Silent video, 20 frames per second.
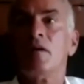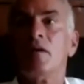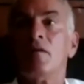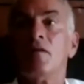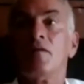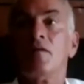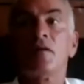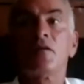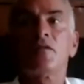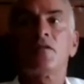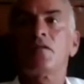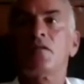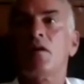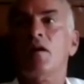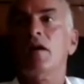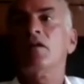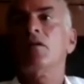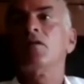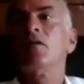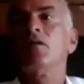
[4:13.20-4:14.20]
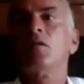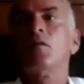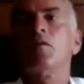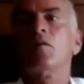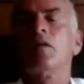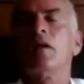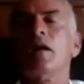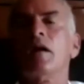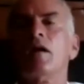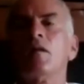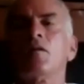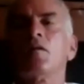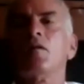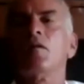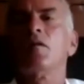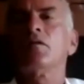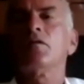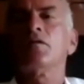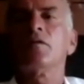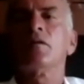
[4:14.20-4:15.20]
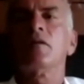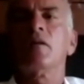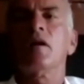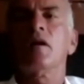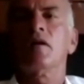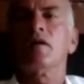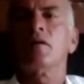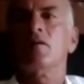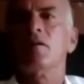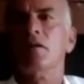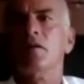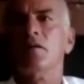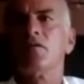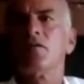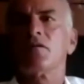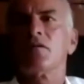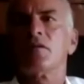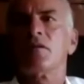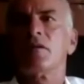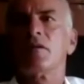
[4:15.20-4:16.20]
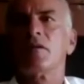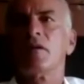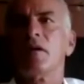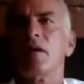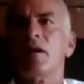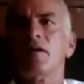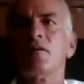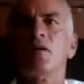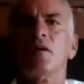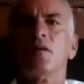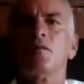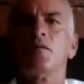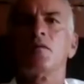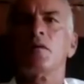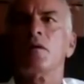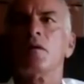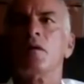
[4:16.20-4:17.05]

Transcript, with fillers: First of all, I don't know what a Holocaust denier is. I don't